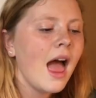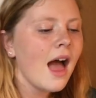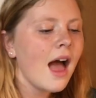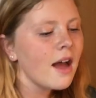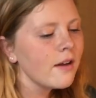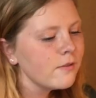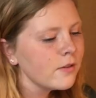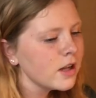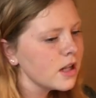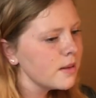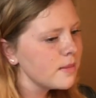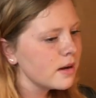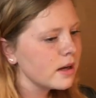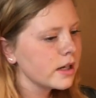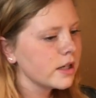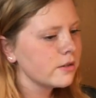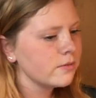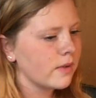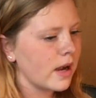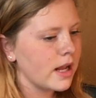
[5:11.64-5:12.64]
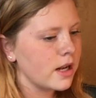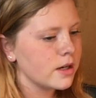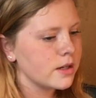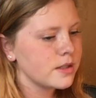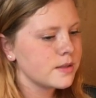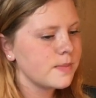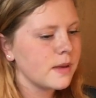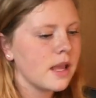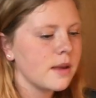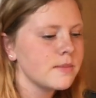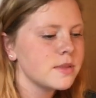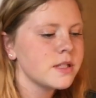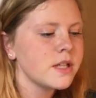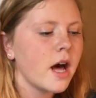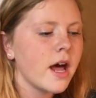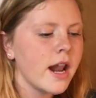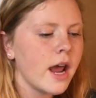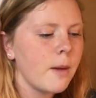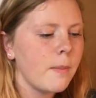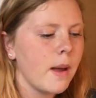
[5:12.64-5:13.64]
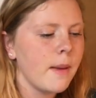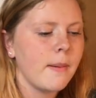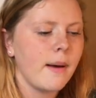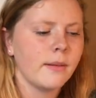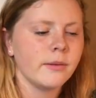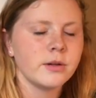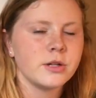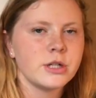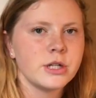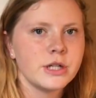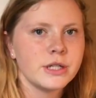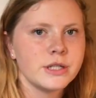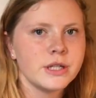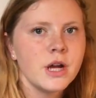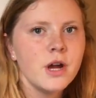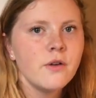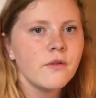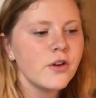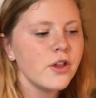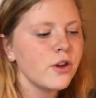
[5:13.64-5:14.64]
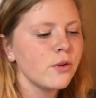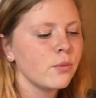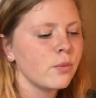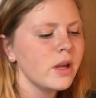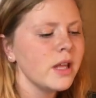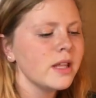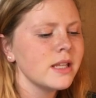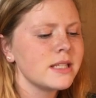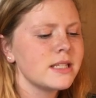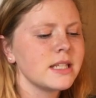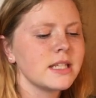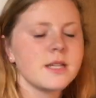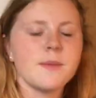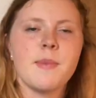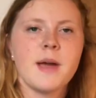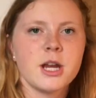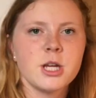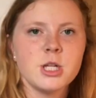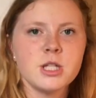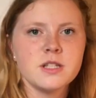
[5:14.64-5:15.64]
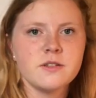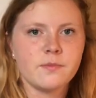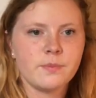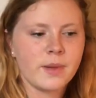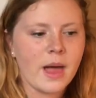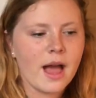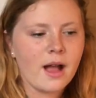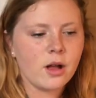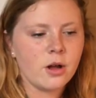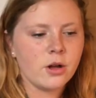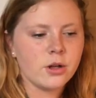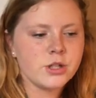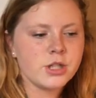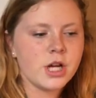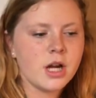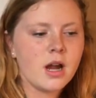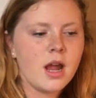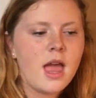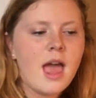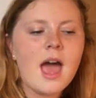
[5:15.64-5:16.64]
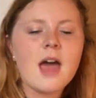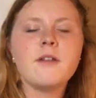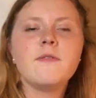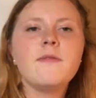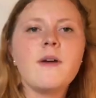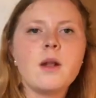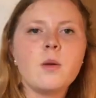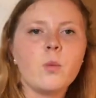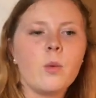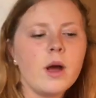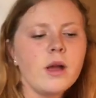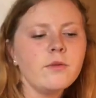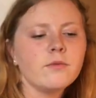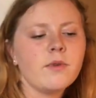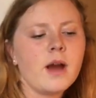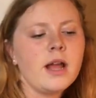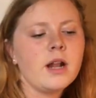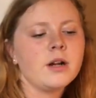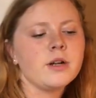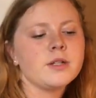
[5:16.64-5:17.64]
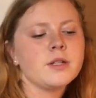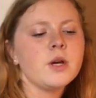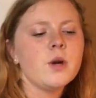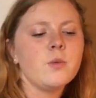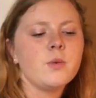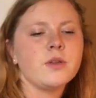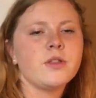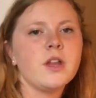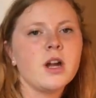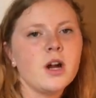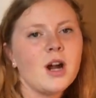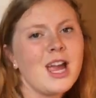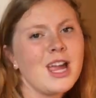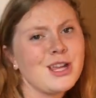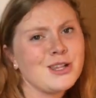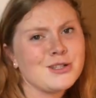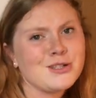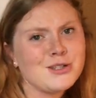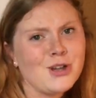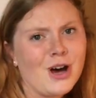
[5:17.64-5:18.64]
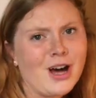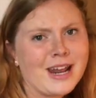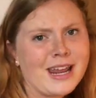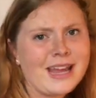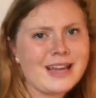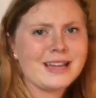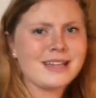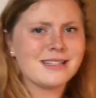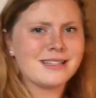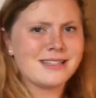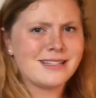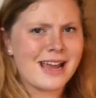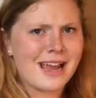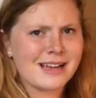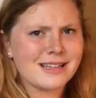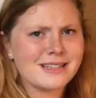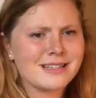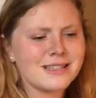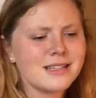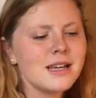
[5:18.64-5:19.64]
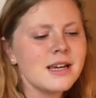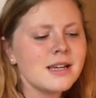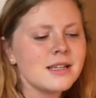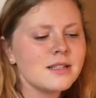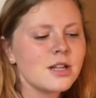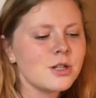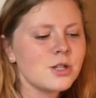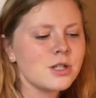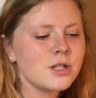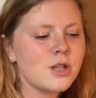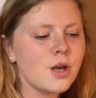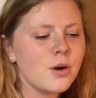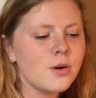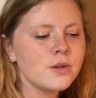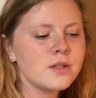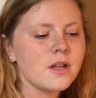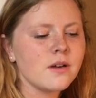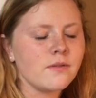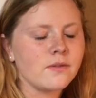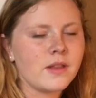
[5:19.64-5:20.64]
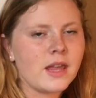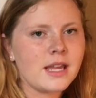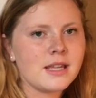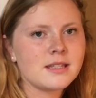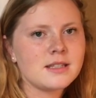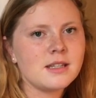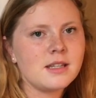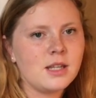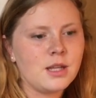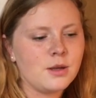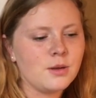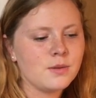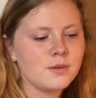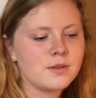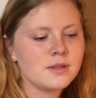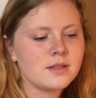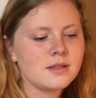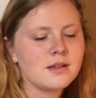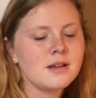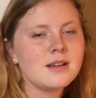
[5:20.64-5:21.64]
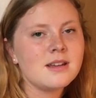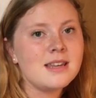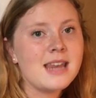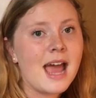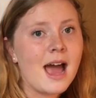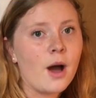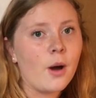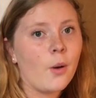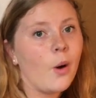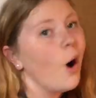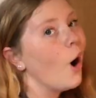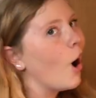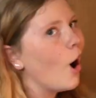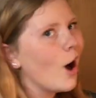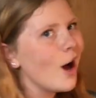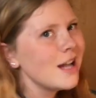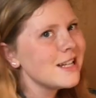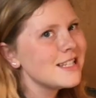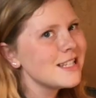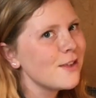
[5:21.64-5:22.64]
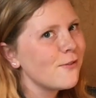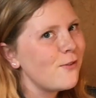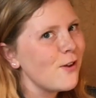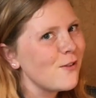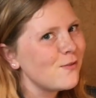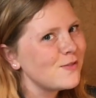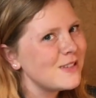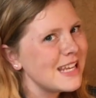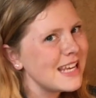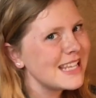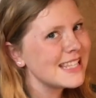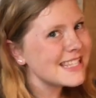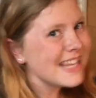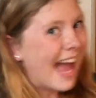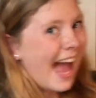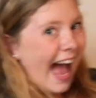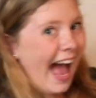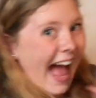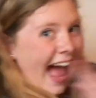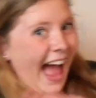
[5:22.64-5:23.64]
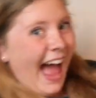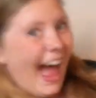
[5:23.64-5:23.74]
African American writers became sought out by publishers for their realistic depictions of black culture and fed white writers with their exotic texts, such as those of Langston Hughes. Now, on to the 50s!